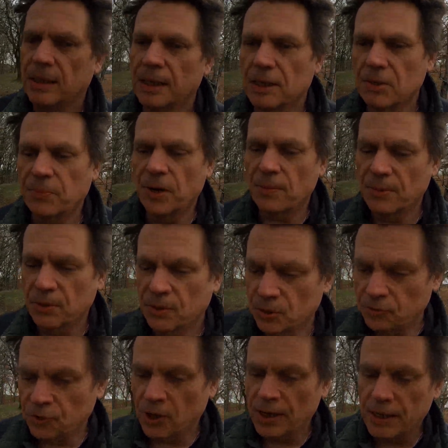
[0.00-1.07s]
experiments to
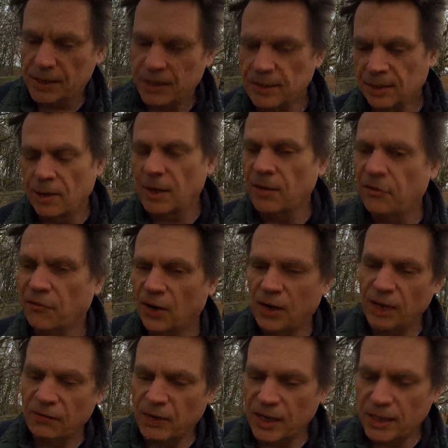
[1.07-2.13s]
try, things like the
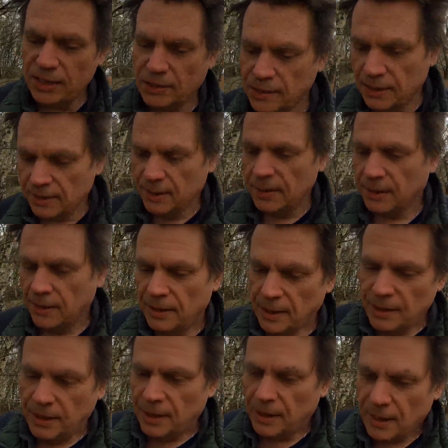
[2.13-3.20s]
5Es:
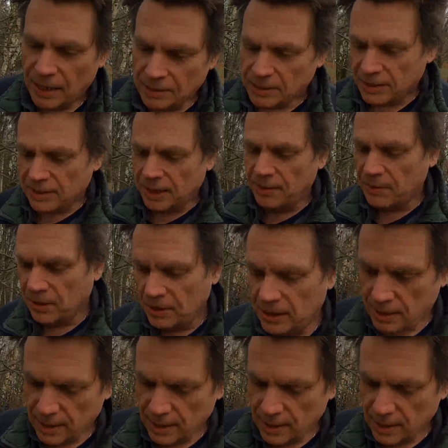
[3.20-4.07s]
entertainment,